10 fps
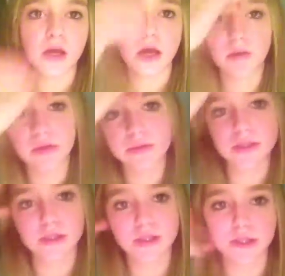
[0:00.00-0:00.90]
I went up to
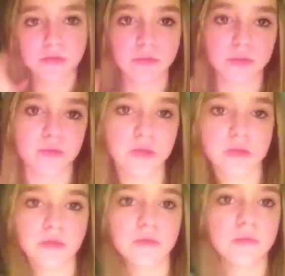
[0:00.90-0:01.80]
the ski
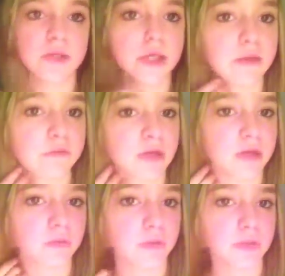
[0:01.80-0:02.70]
resort with
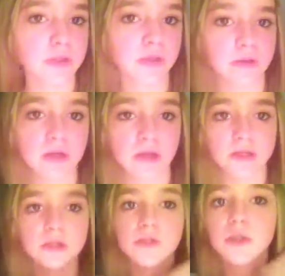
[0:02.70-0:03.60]
Tavia, and we went to go get our
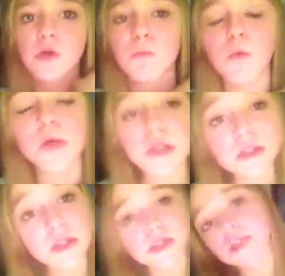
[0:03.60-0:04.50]

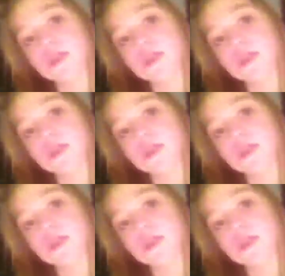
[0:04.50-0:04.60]
snowboards.